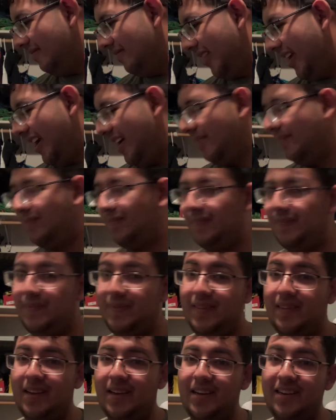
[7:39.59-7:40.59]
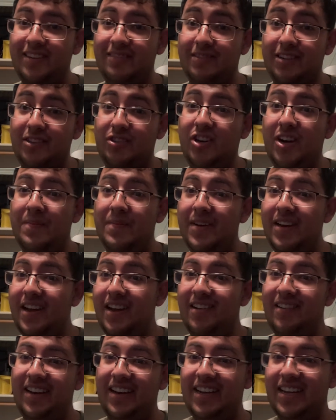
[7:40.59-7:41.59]
yeah, uh, we're dropping
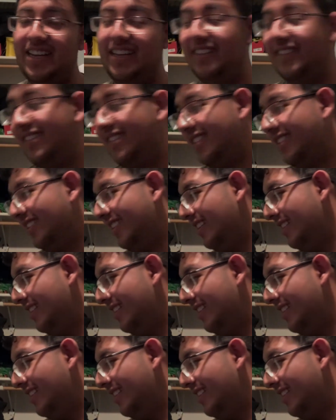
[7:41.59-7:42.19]
out, I guess.